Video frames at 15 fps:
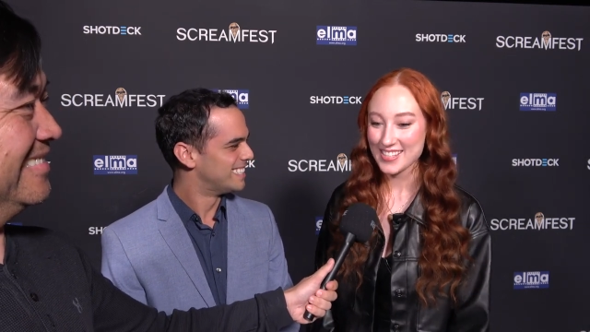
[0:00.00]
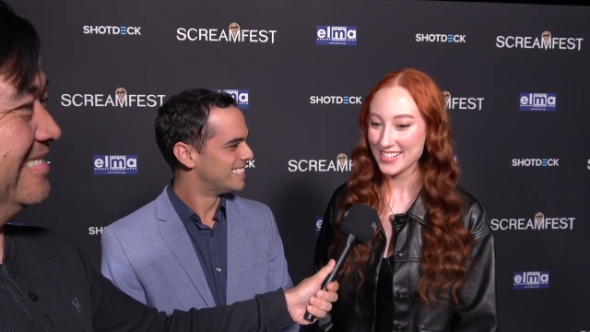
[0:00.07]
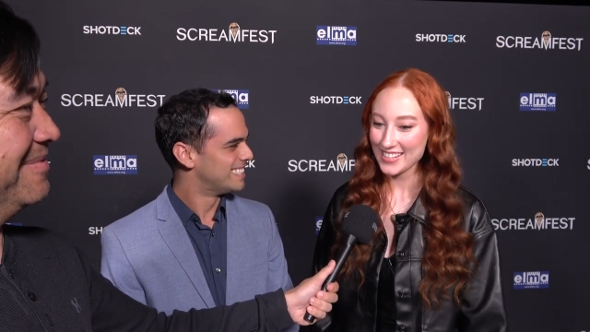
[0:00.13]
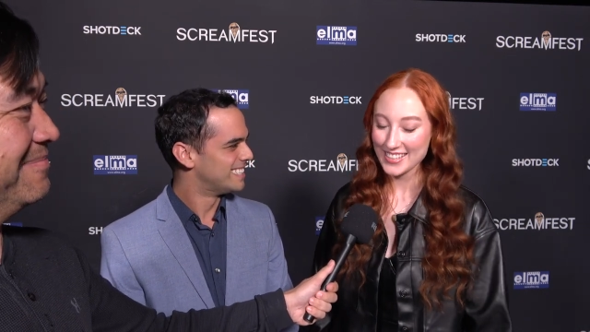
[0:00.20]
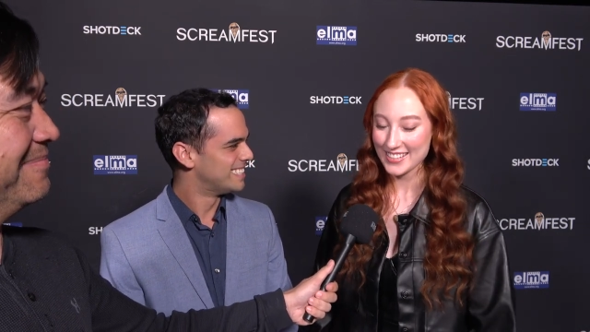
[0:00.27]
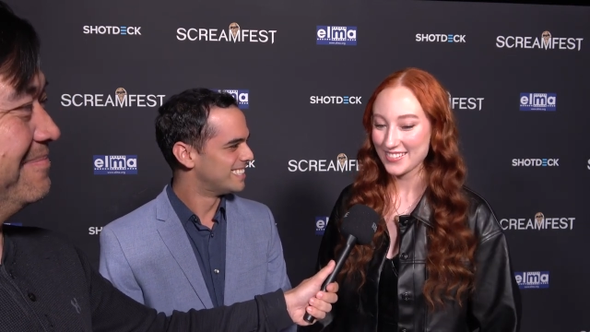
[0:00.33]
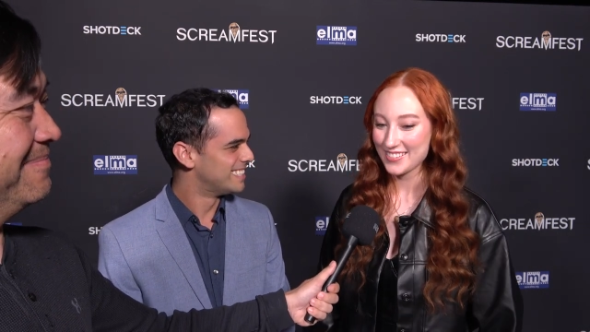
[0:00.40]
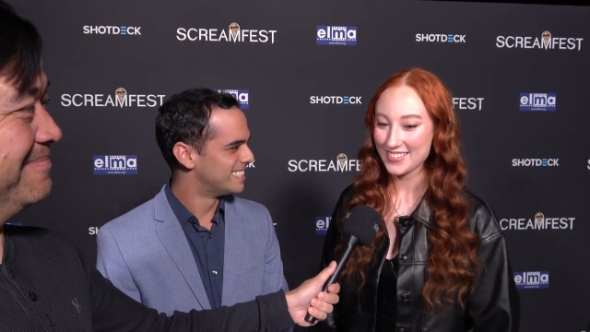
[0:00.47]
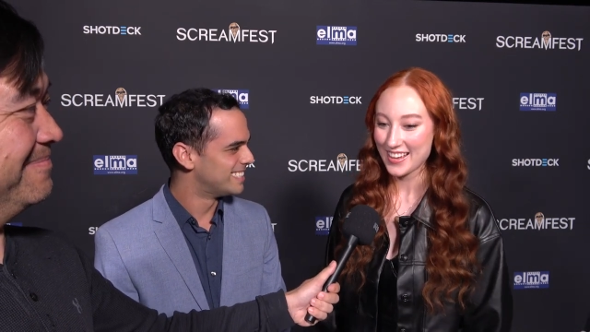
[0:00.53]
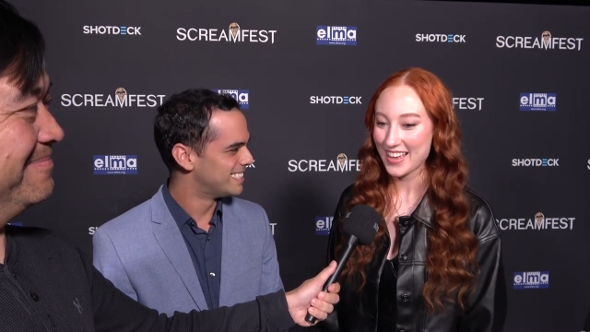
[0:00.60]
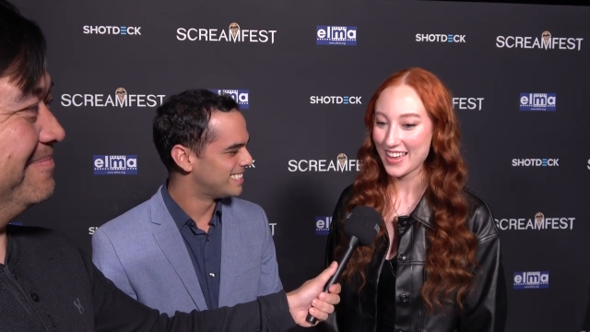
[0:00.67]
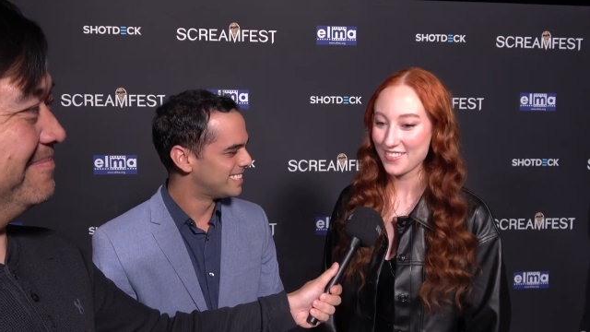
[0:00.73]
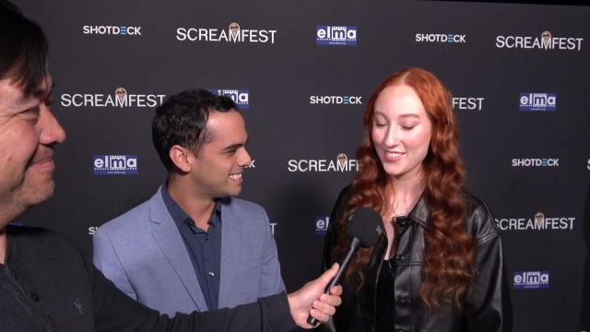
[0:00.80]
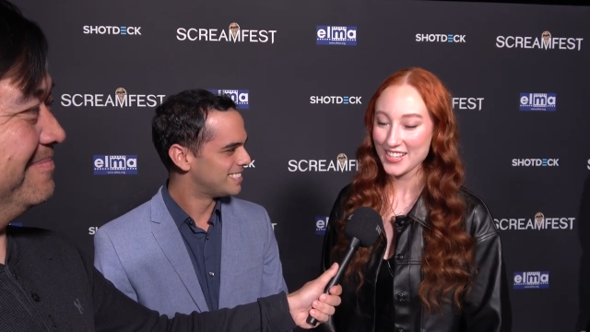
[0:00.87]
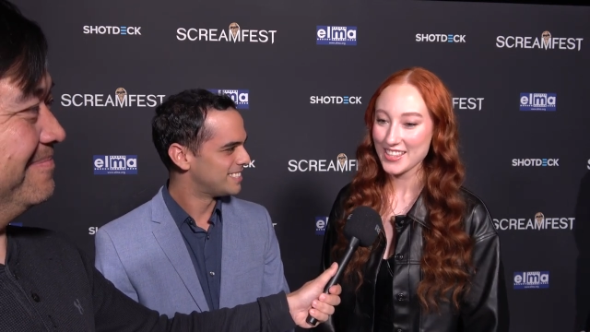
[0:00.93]
Speaker 1: seeing
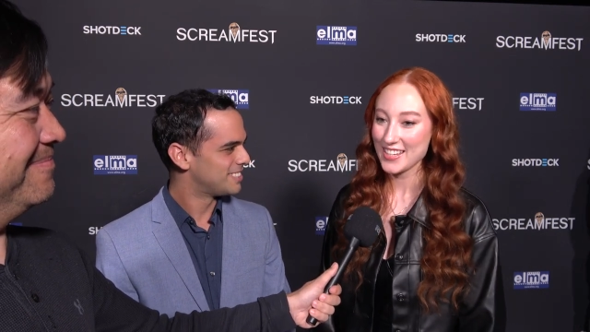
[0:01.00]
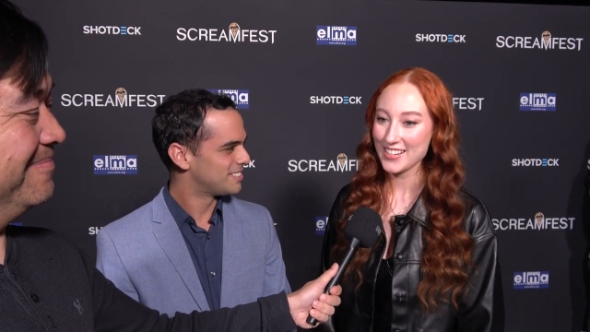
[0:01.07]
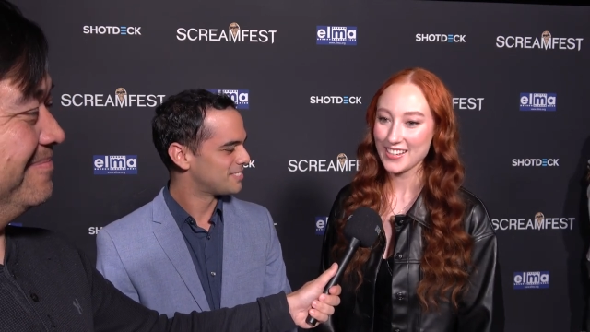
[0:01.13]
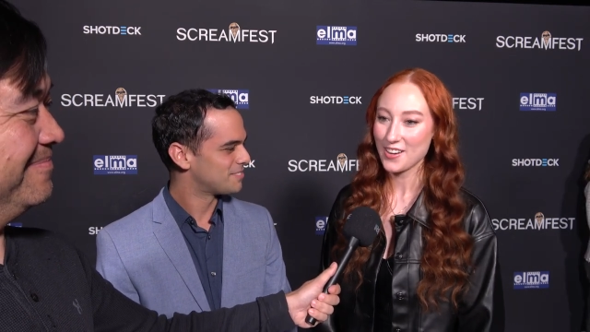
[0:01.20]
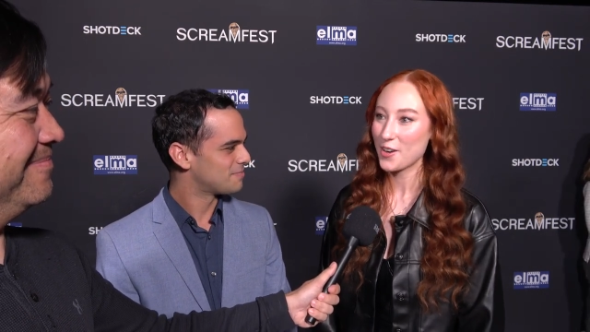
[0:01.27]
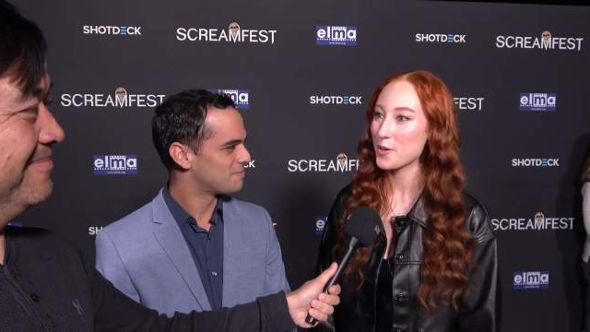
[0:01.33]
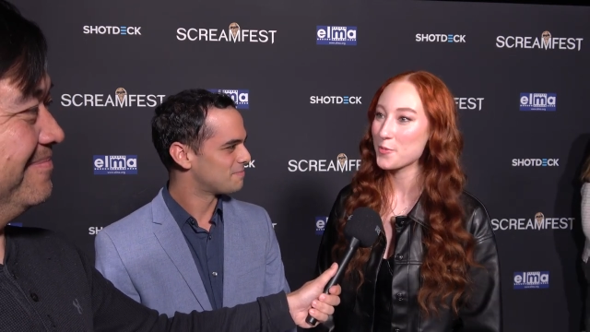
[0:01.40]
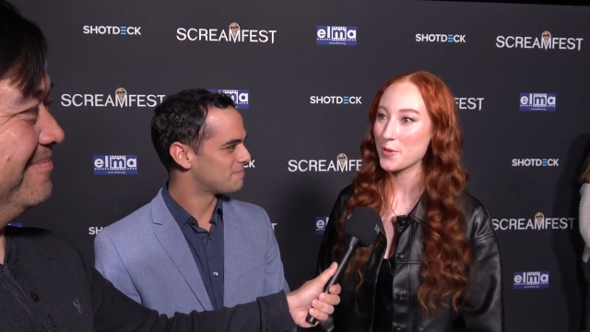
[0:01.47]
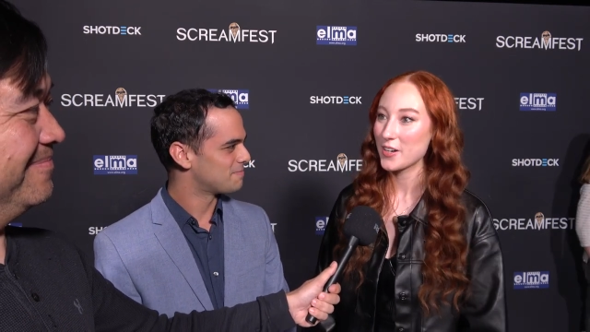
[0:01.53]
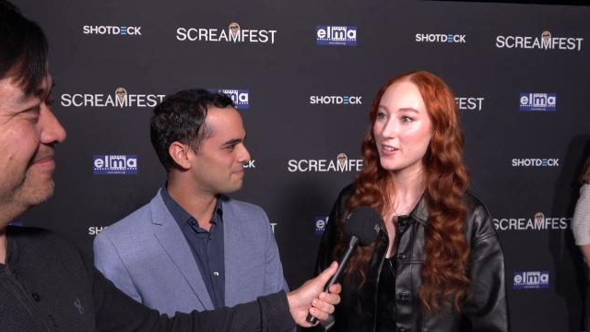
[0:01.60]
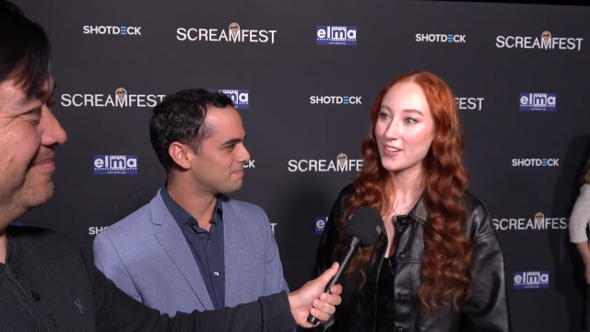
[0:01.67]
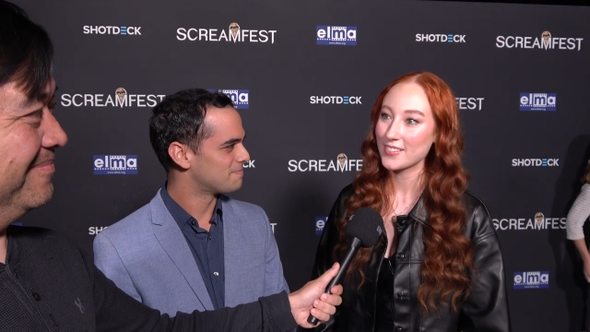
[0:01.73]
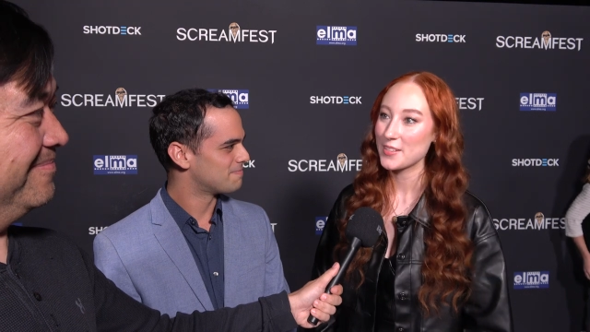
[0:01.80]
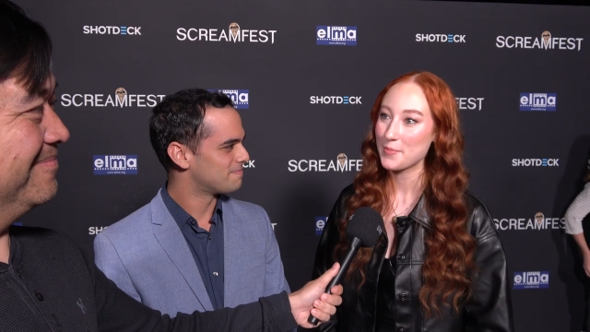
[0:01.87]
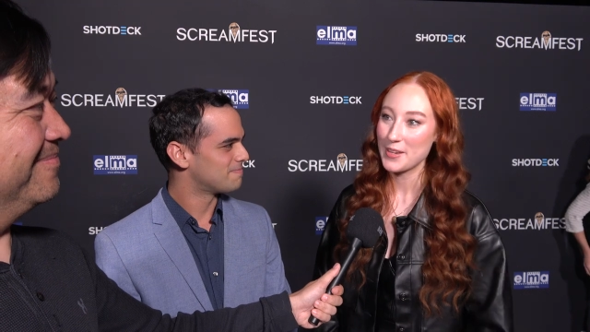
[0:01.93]
everything, our work on the